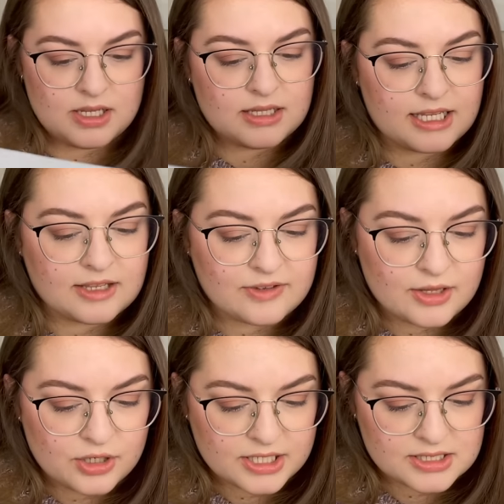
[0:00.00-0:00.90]
like if I
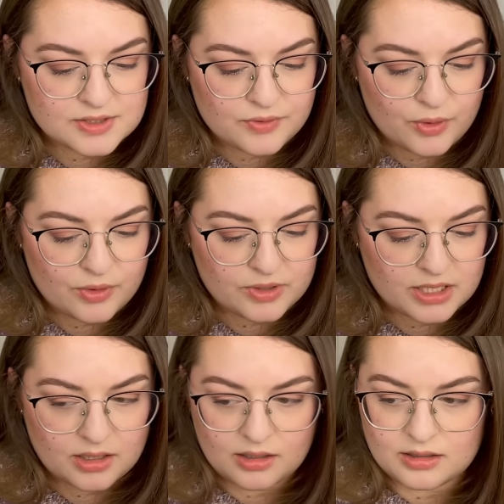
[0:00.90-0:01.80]
look at this photo
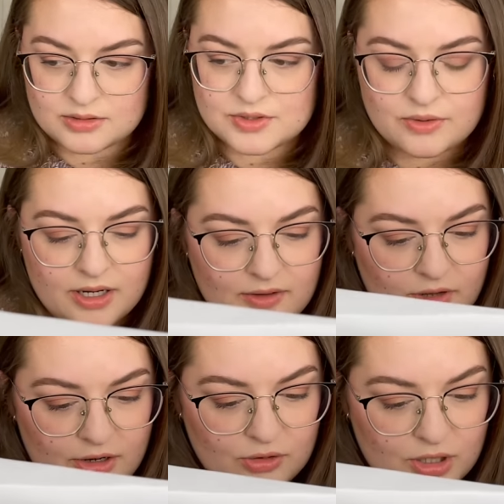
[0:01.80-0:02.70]
here, sorry, I've
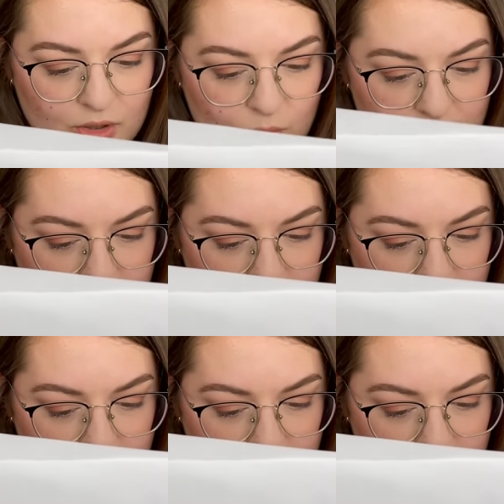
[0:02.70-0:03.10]
got to look quite